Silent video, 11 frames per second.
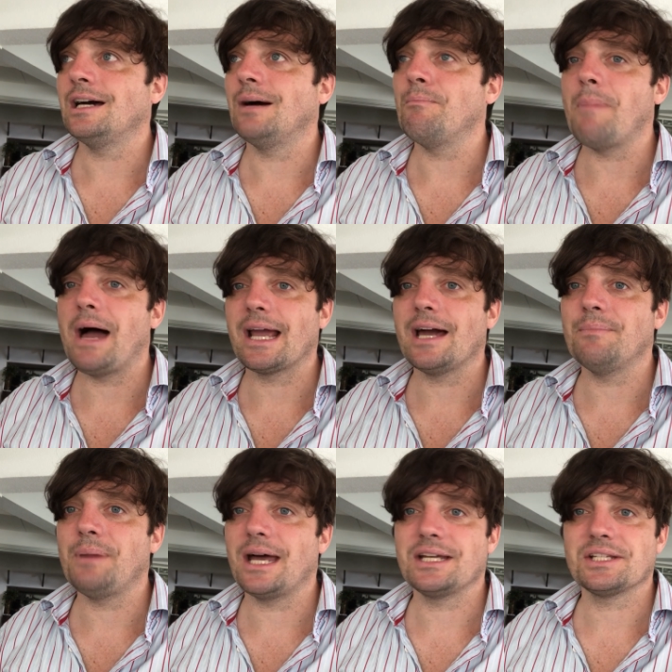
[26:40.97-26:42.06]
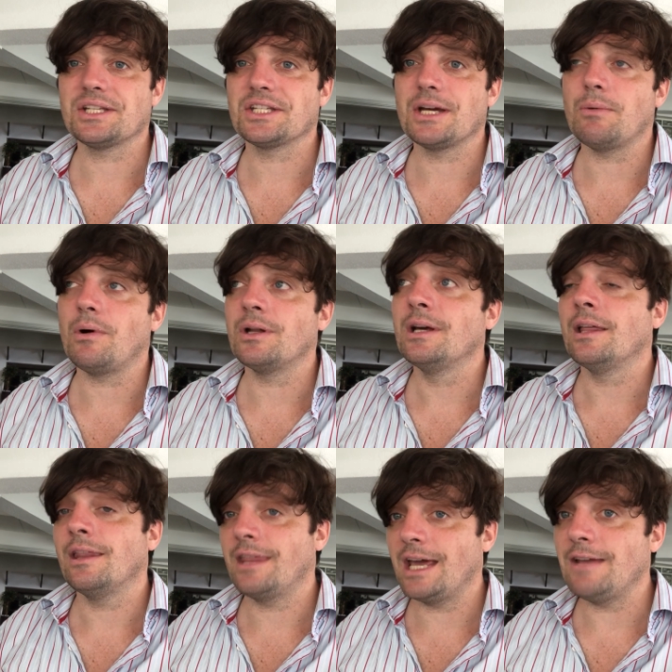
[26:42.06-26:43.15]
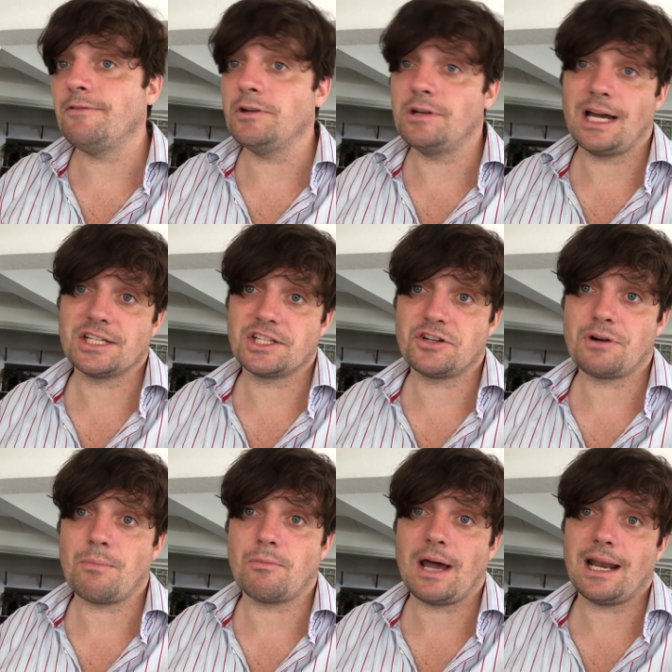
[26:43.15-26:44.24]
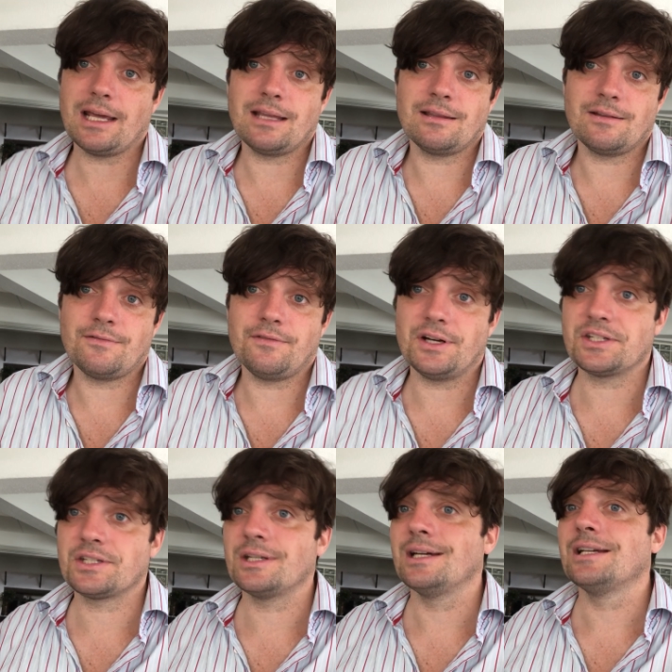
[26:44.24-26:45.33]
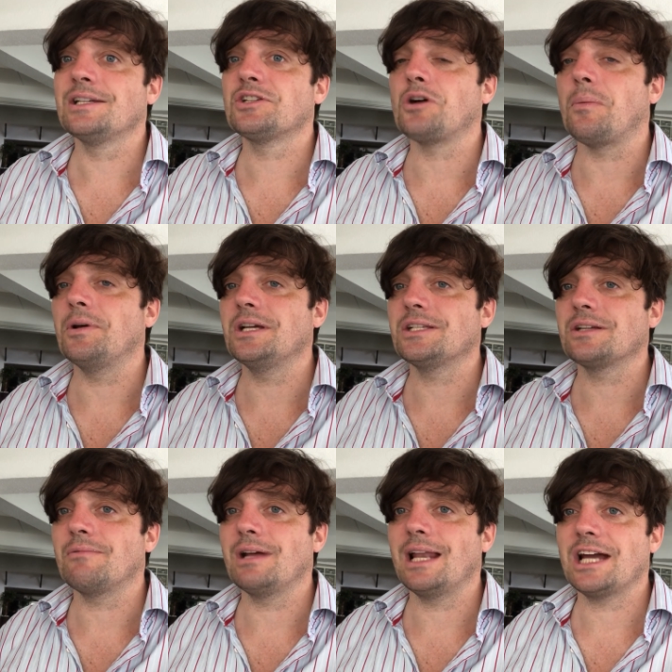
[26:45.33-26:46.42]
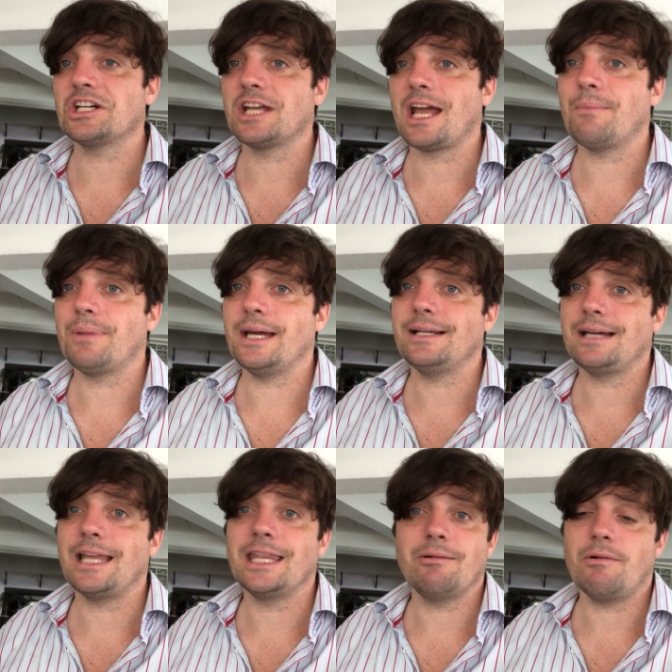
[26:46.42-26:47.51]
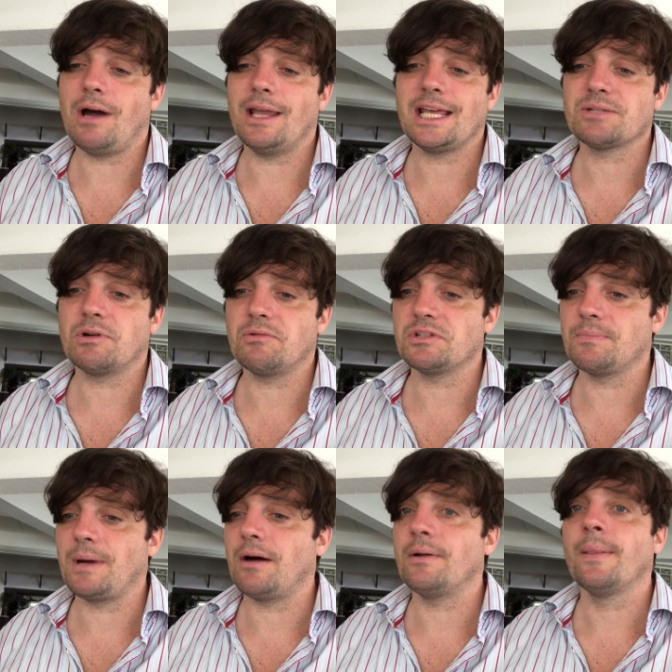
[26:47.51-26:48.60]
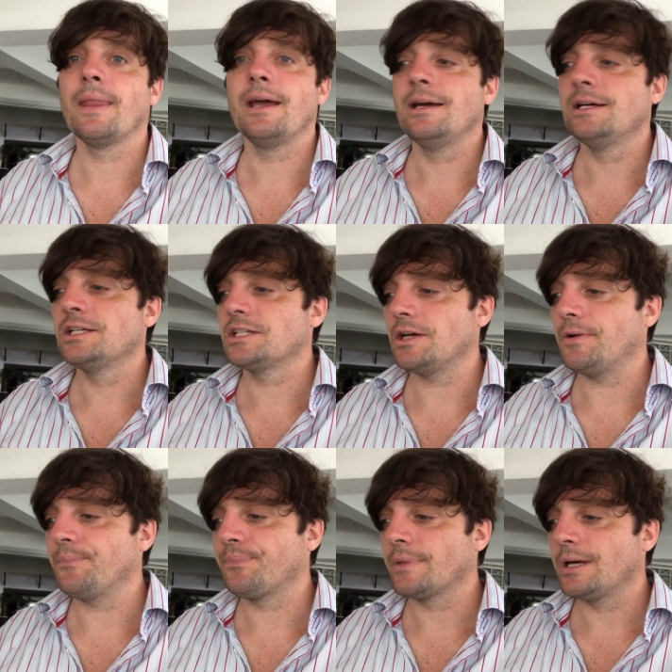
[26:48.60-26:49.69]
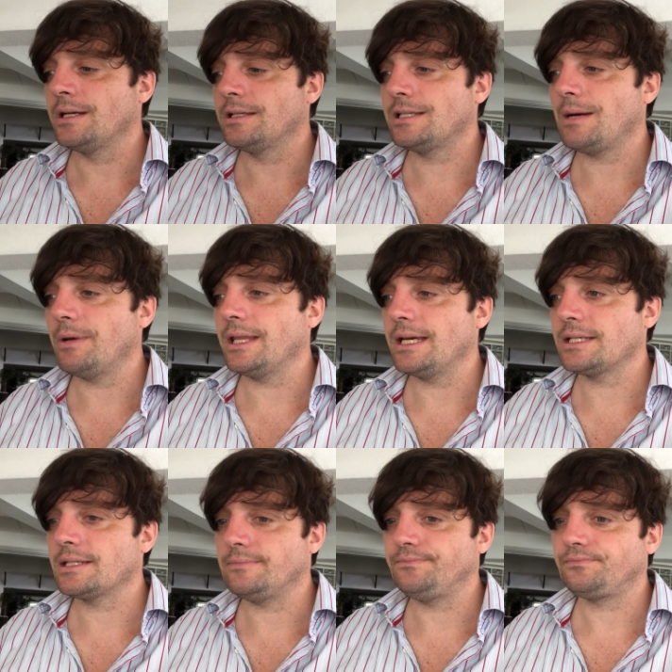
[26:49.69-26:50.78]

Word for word: uh, MAGA banners and so on. They viewed it as a Trump rally, the first stop in his uh, re-election campaign, and they were right. That's what it was about. So, tell me this: